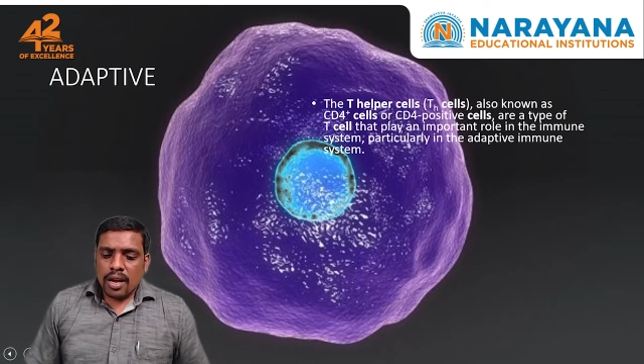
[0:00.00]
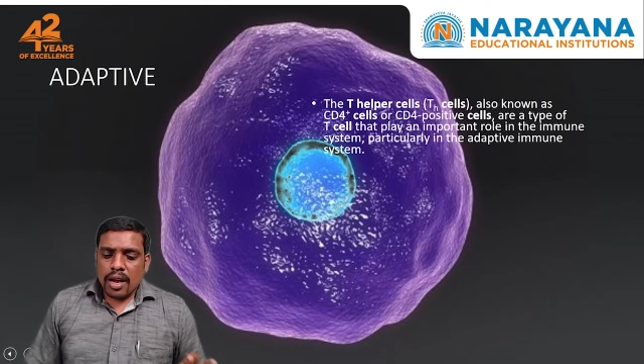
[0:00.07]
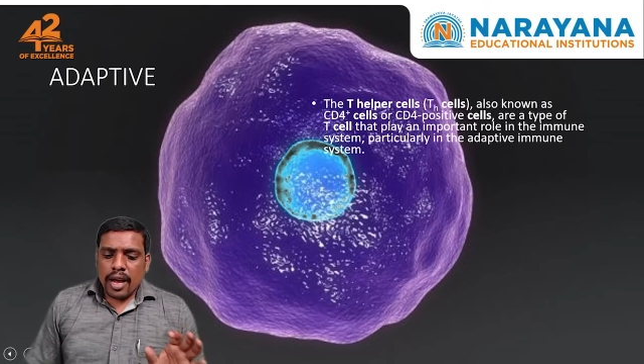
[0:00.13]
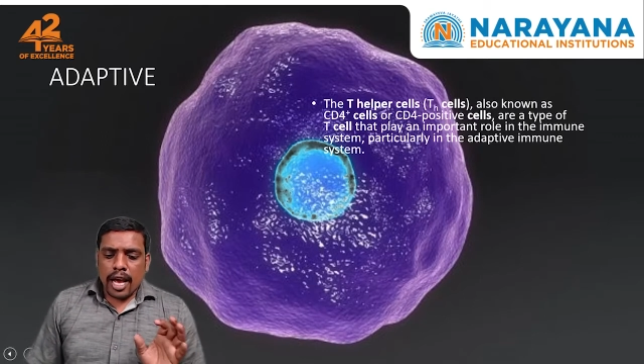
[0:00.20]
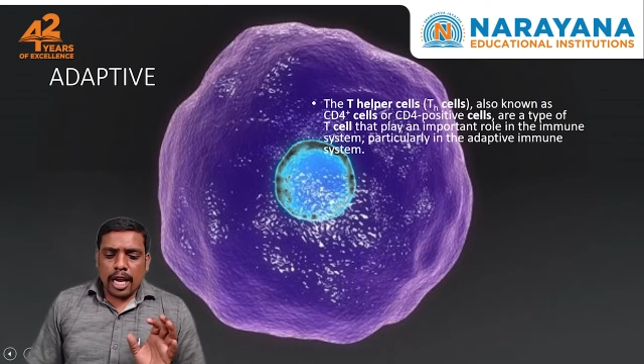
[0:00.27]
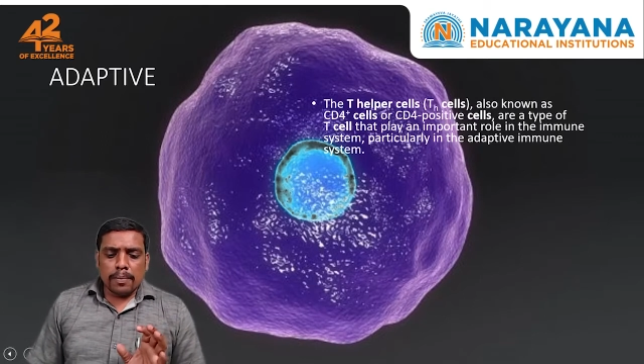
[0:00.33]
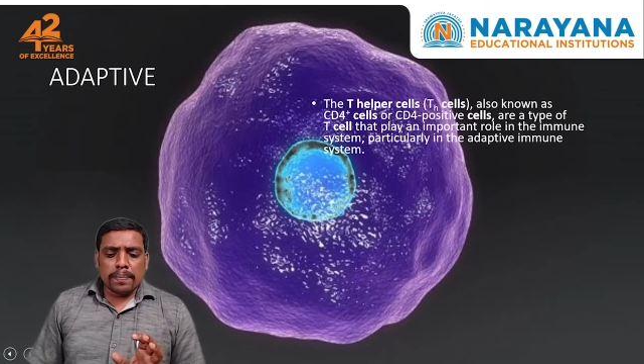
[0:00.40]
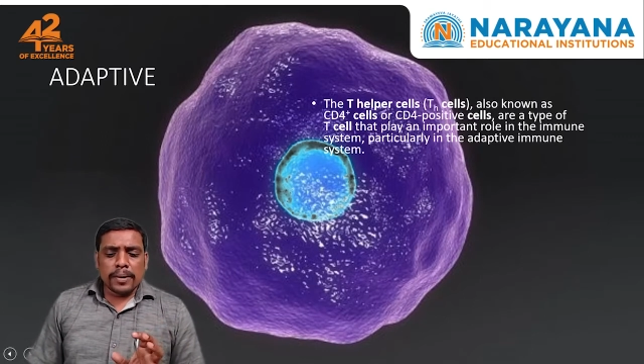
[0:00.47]

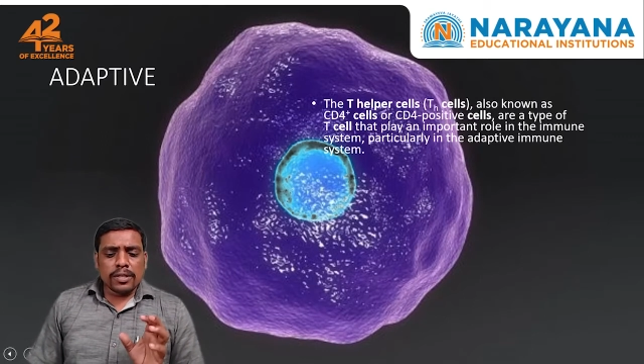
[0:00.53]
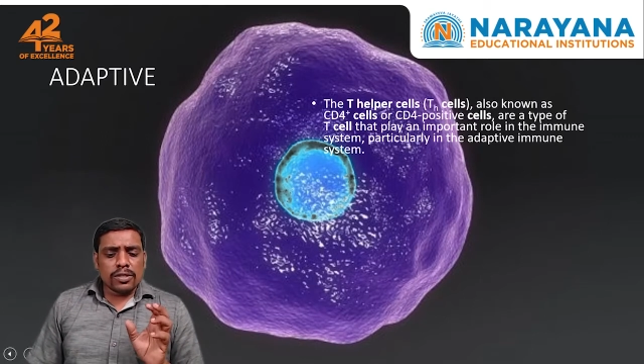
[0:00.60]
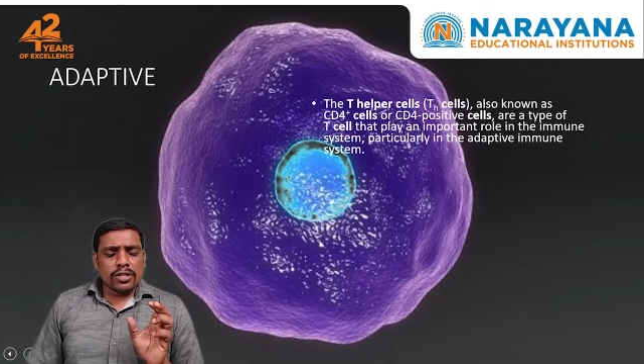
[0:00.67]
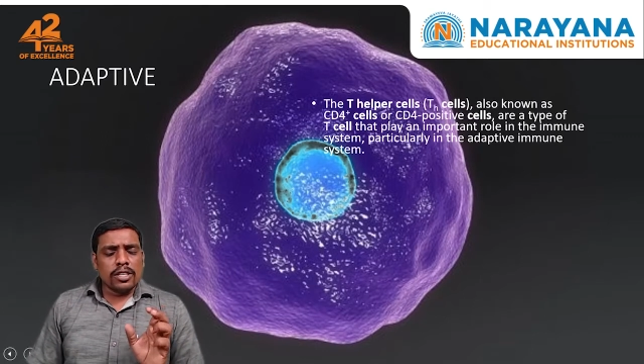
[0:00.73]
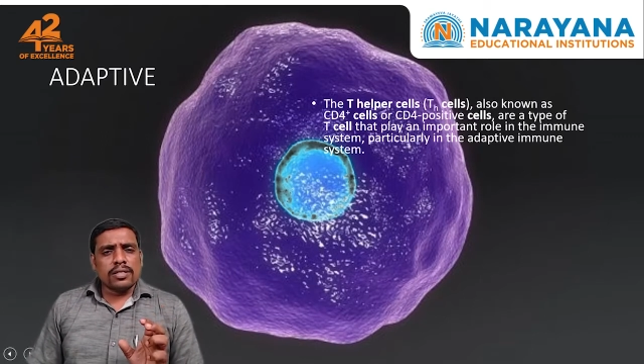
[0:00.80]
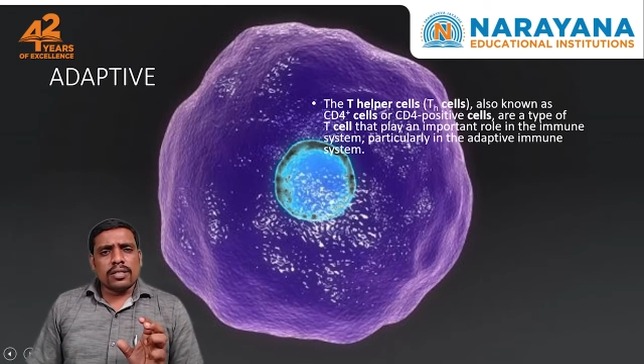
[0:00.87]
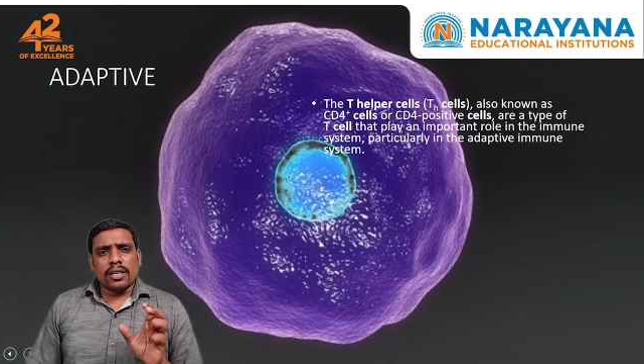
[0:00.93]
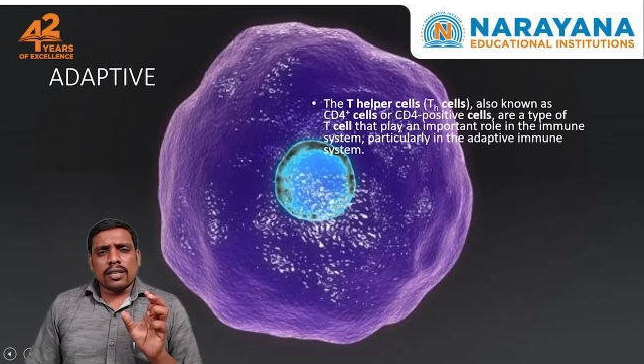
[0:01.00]
Helper
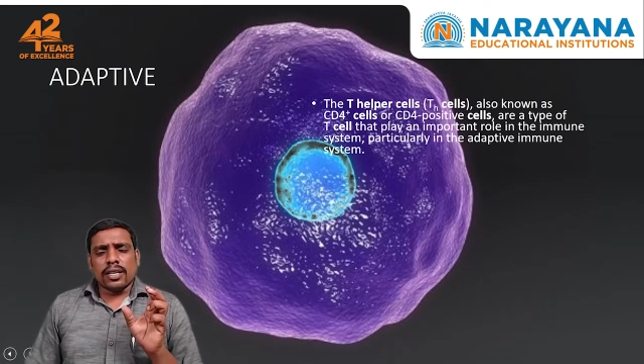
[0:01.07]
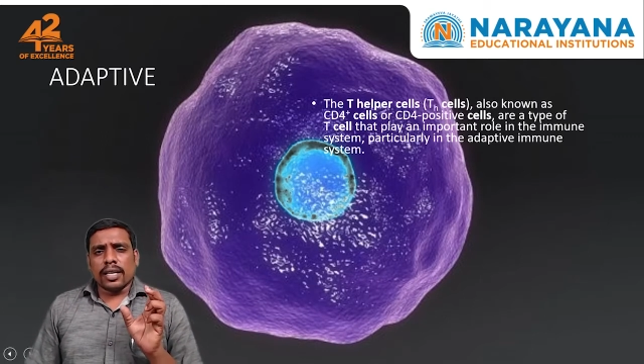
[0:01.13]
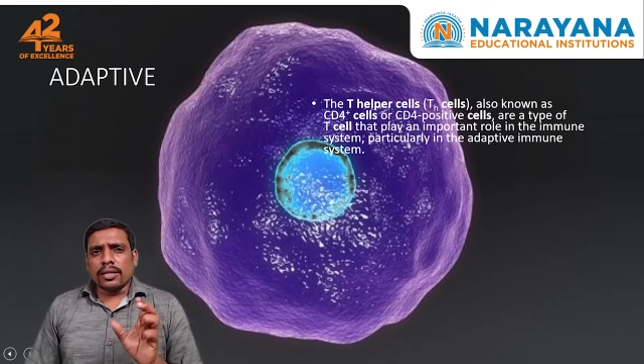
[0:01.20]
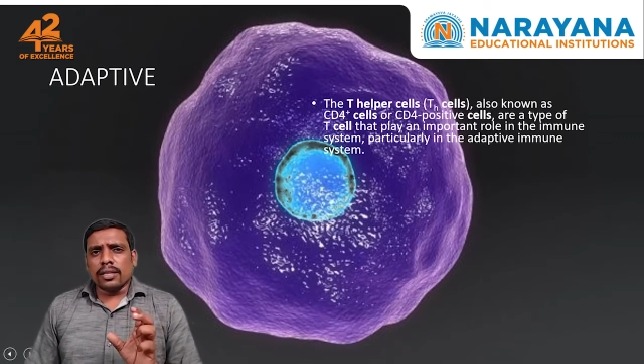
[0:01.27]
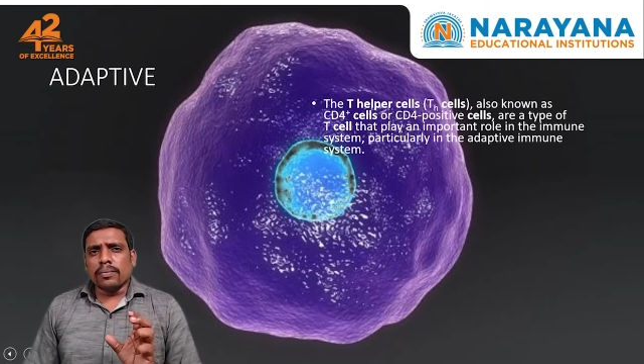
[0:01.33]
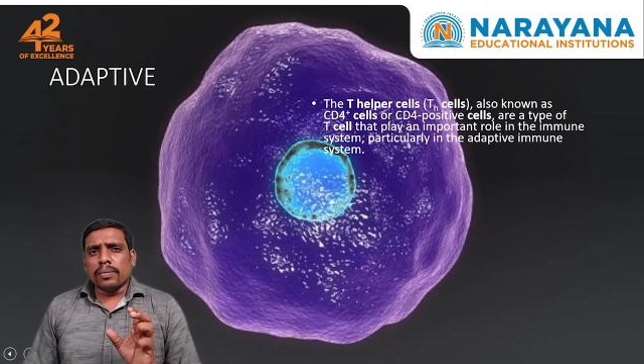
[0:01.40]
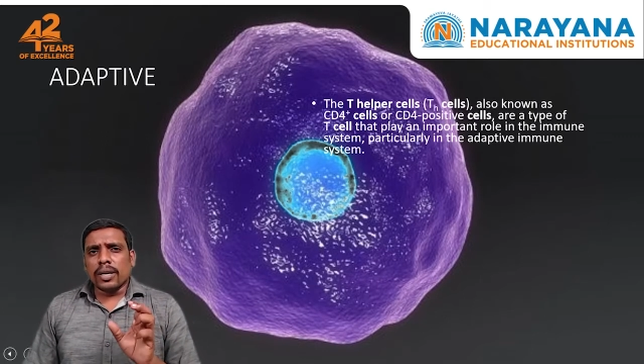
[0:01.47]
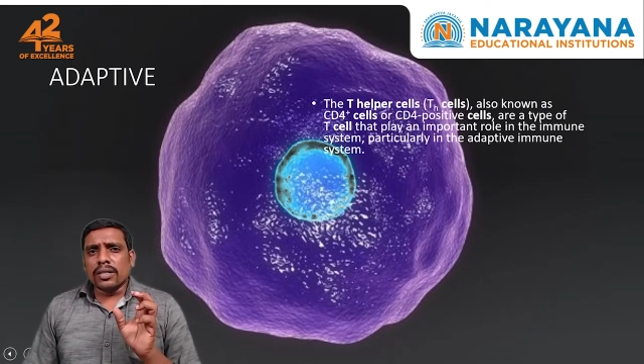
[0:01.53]
cells are nothing but